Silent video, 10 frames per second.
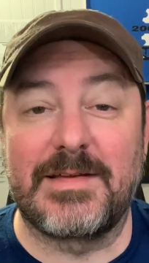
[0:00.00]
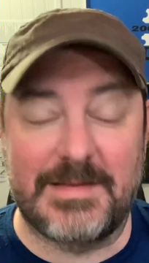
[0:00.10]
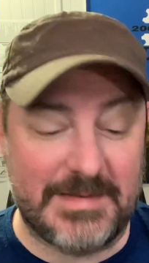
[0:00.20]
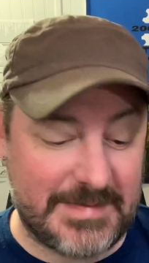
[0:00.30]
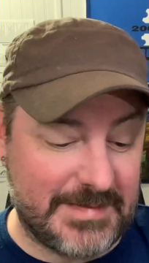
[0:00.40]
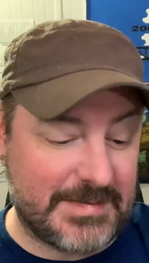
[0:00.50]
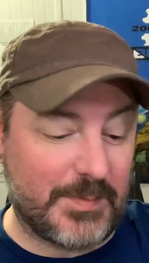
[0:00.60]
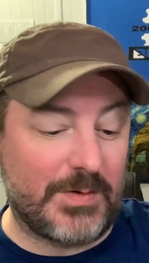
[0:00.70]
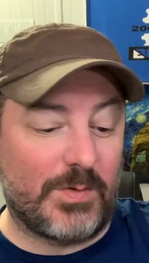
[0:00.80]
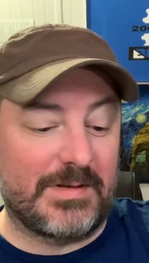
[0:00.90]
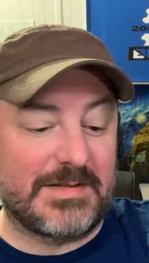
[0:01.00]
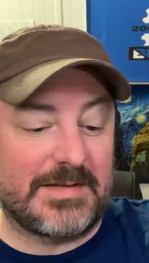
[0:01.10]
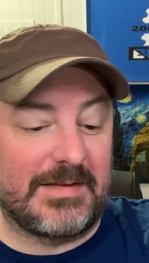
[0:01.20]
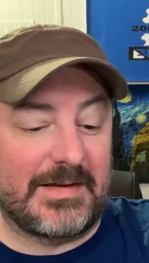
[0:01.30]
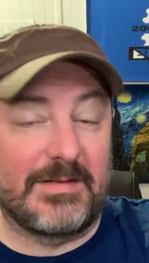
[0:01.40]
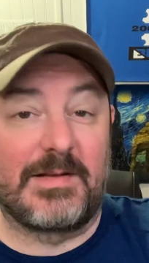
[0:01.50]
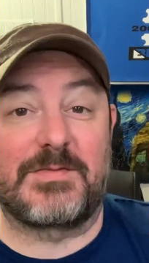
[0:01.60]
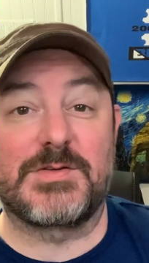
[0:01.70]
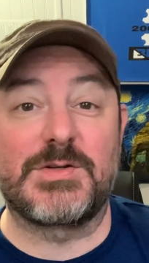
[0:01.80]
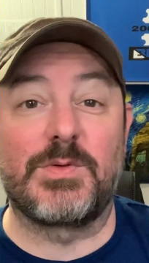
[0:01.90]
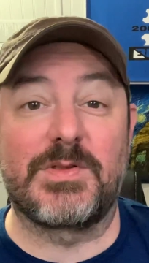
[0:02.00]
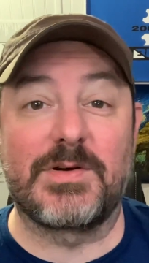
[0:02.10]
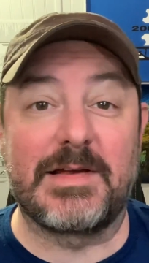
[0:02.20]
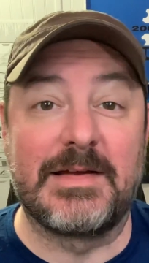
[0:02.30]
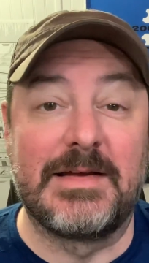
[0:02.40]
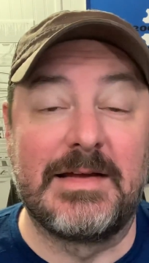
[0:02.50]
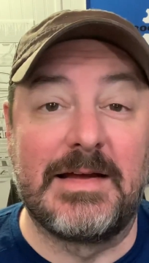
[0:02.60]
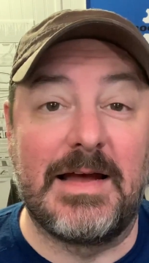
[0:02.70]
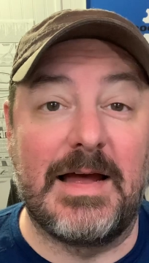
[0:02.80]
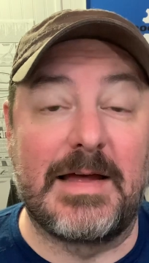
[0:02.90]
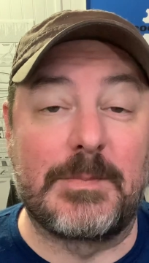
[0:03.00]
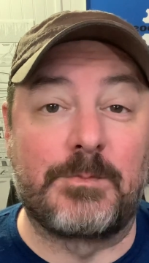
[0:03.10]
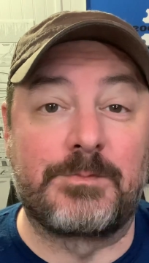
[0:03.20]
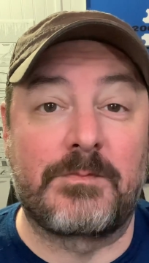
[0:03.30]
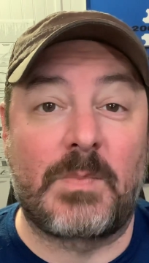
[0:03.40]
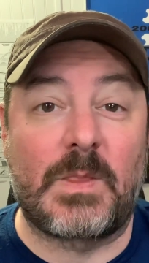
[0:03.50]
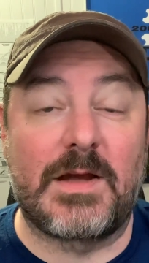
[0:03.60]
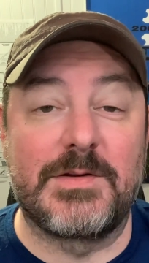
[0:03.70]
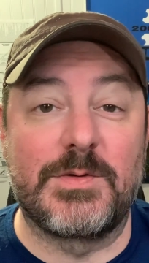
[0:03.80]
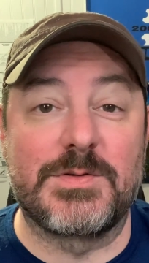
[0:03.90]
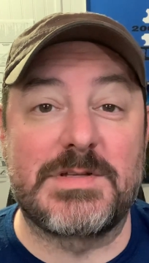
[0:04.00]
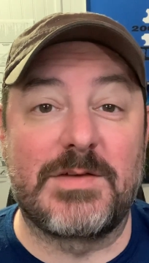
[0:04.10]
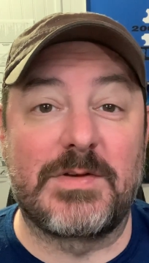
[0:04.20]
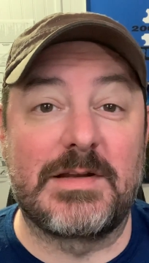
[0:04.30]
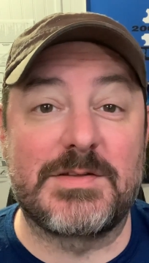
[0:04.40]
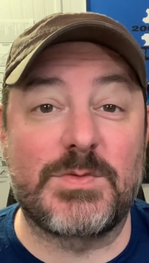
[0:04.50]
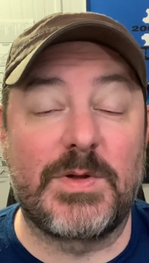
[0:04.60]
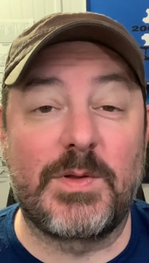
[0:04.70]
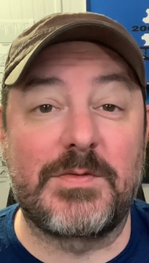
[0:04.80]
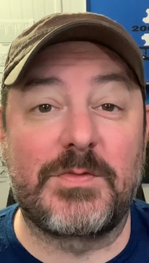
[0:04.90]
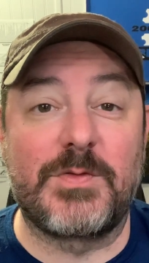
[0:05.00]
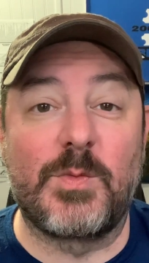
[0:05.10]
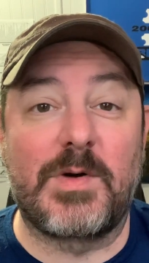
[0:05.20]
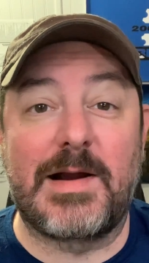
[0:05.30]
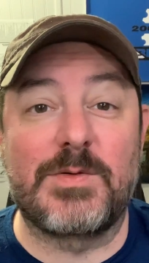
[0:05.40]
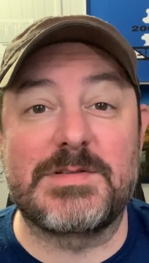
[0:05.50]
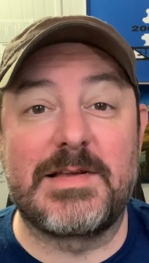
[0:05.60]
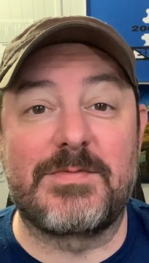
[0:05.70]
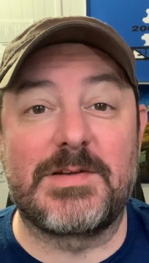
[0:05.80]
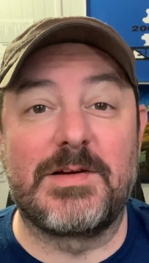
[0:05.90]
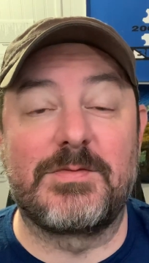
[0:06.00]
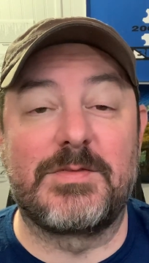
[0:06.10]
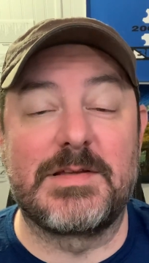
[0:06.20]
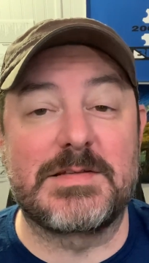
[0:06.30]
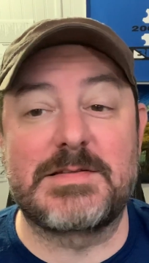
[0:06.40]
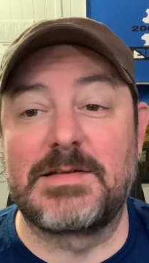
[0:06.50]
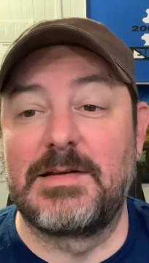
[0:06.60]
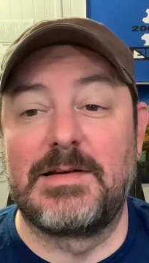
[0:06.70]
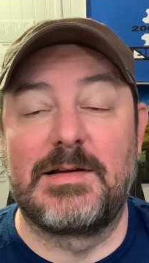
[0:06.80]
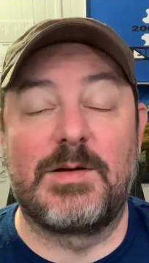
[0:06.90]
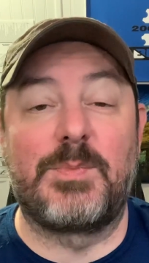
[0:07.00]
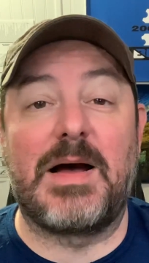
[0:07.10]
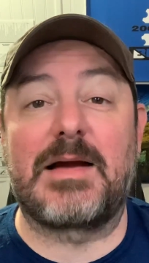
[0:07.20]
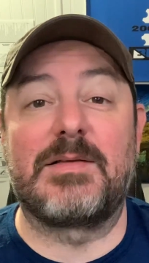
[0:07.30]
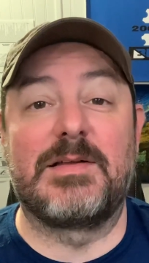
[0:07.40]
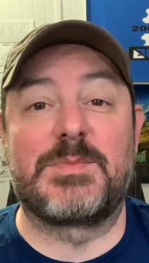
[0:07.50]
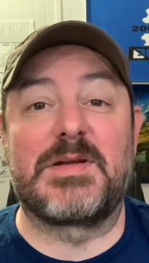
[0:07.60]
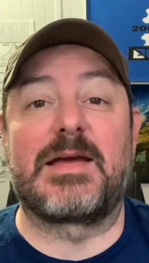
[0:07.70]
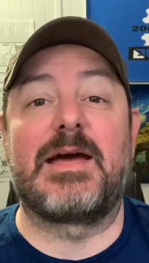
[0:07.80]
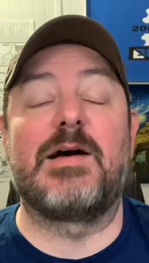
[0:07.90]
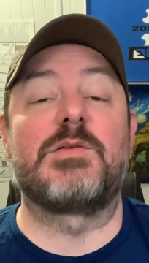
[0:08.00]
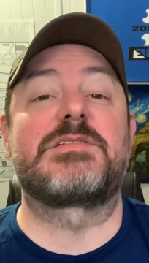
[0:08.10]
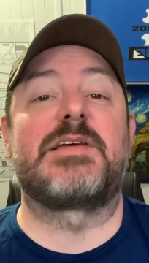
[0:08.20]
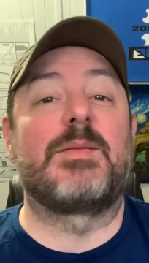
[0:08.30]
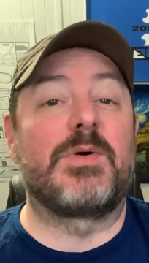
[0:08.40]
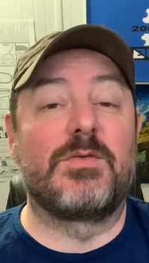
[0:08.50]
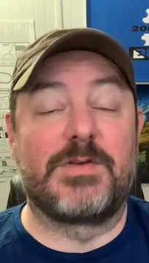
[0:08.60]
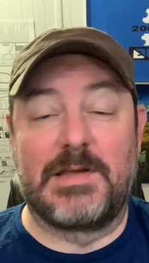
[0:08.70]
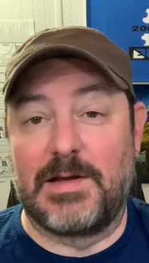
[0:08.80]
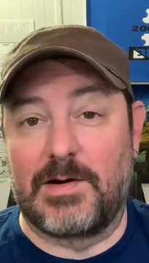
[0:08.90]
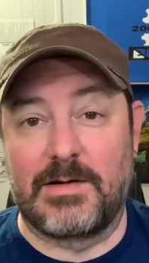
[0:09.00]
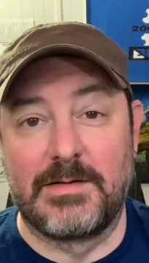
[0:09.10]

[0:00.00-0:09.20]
I'm recording this at like a little after 2:30 on New Year's Eve, and so we only have a few more hours left of this apocalyptic hellscape of a year